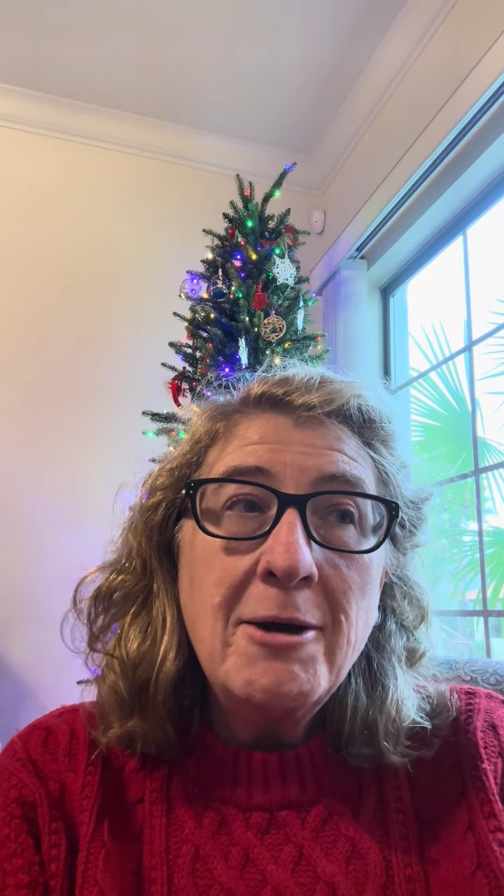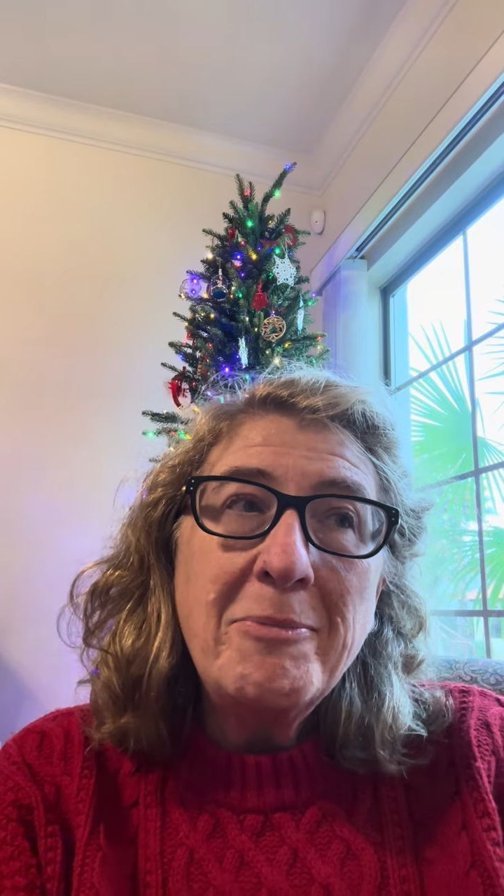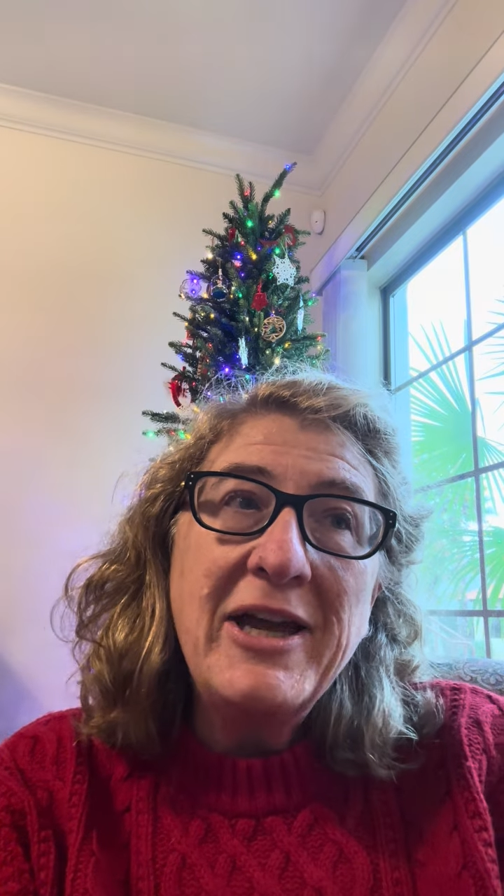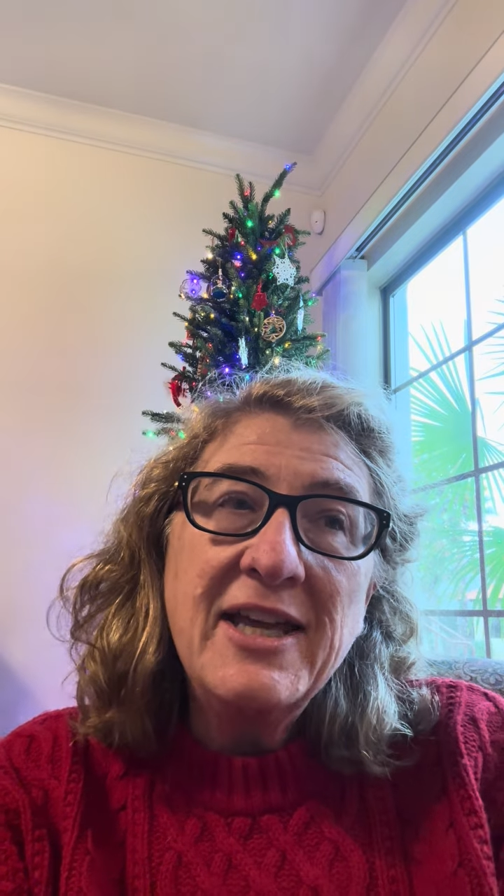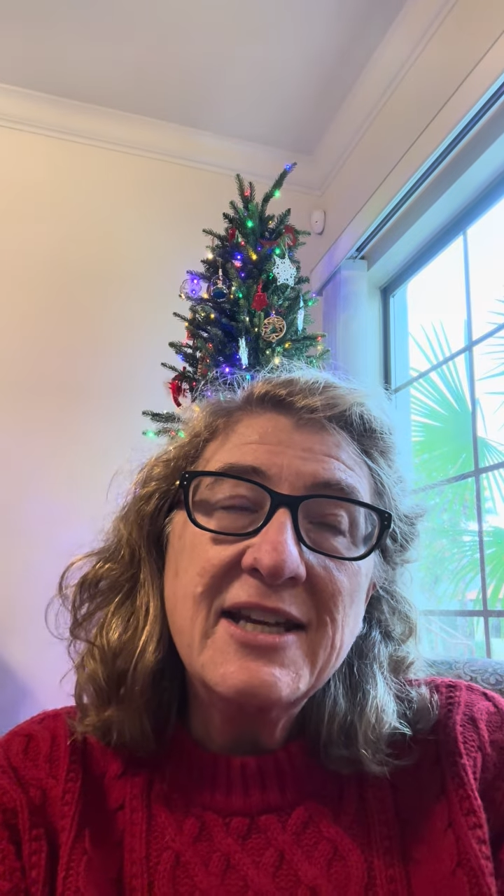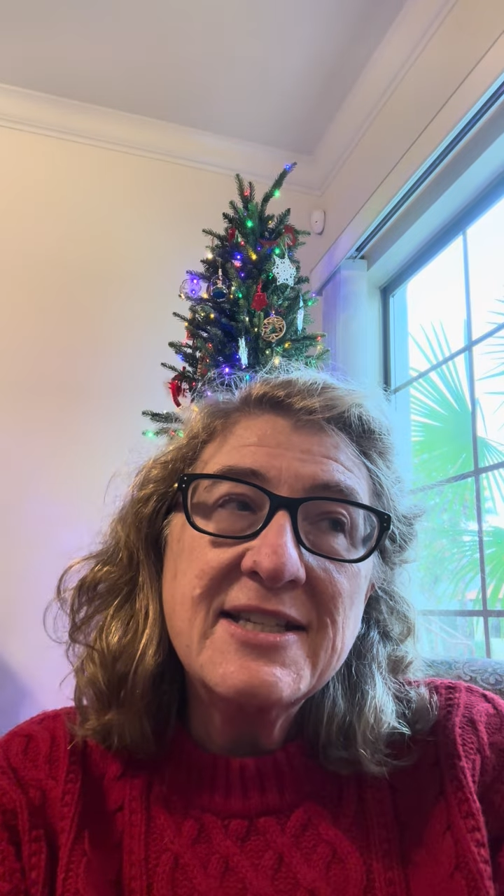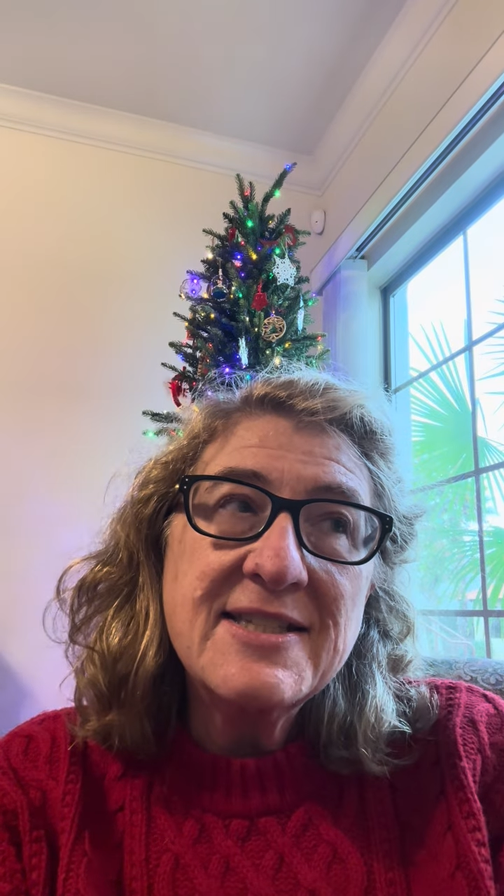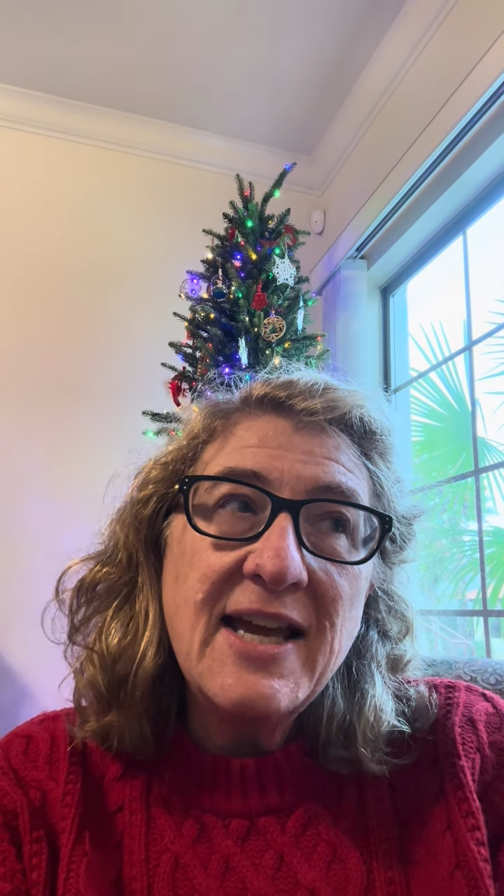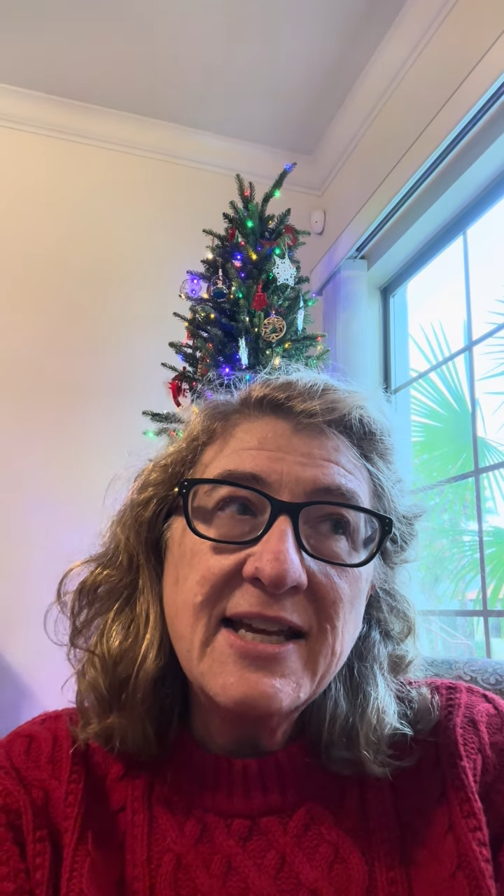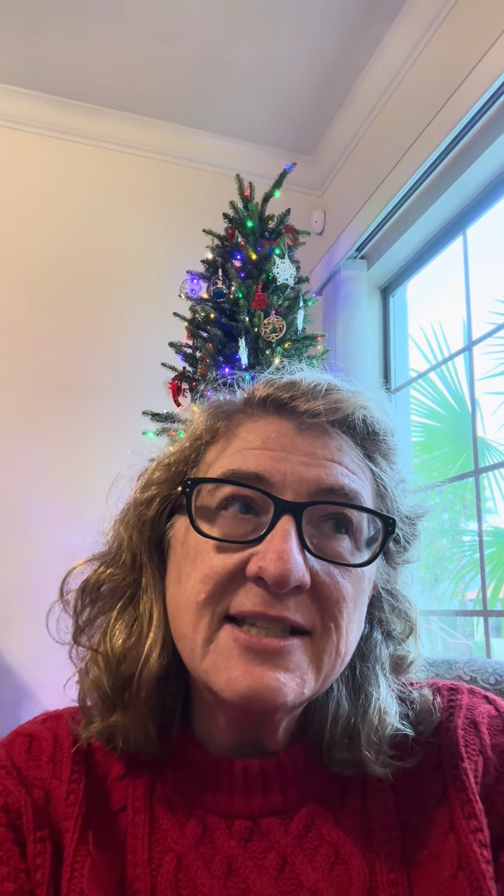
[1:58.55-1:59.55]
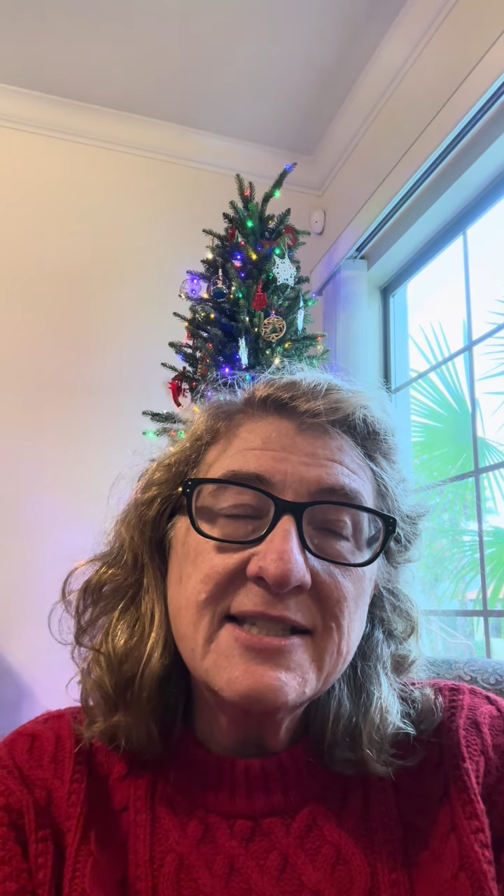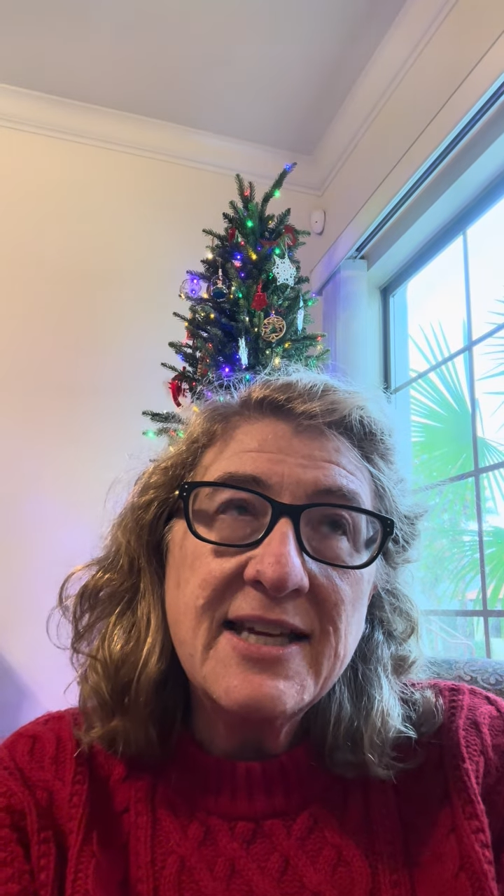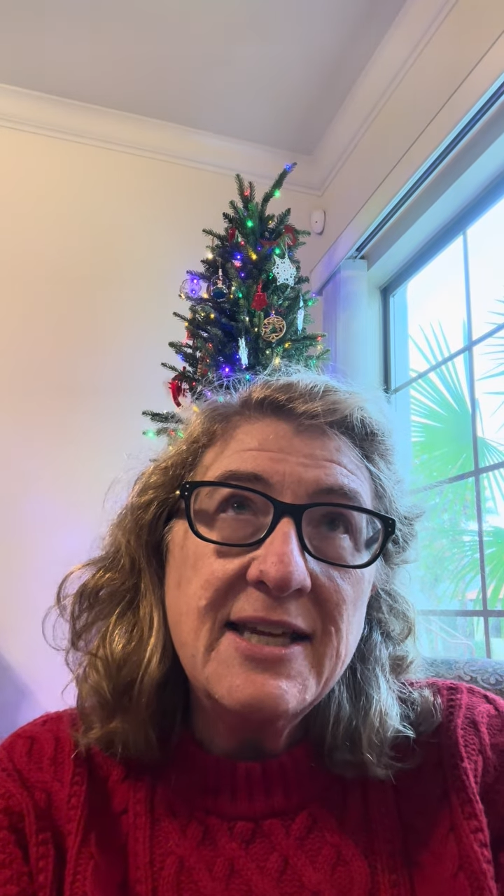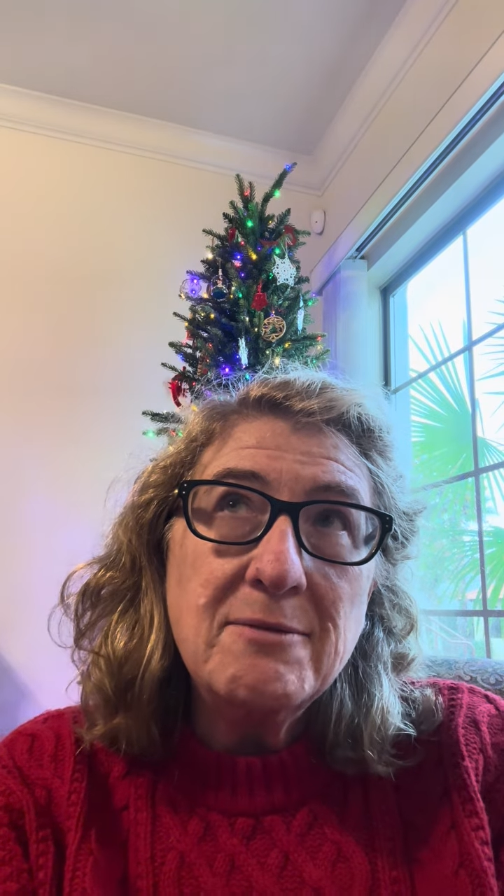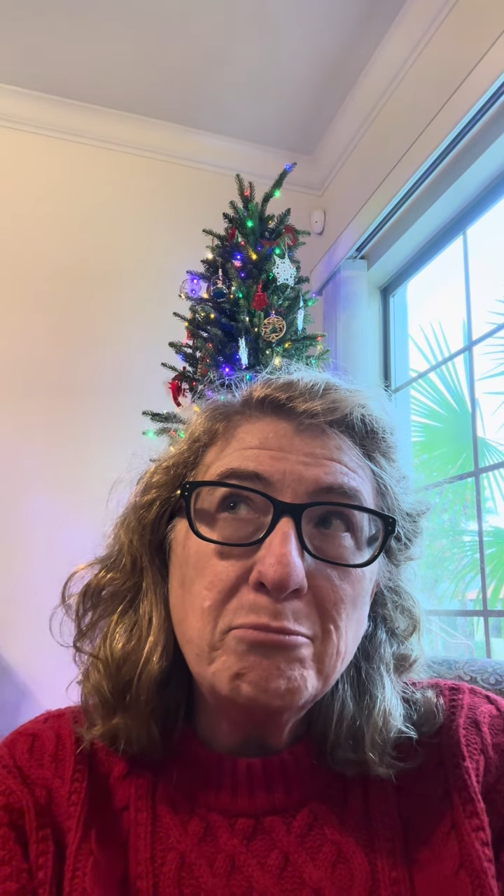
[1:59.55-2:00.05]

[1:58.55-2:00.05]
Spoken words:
But in a Psych 10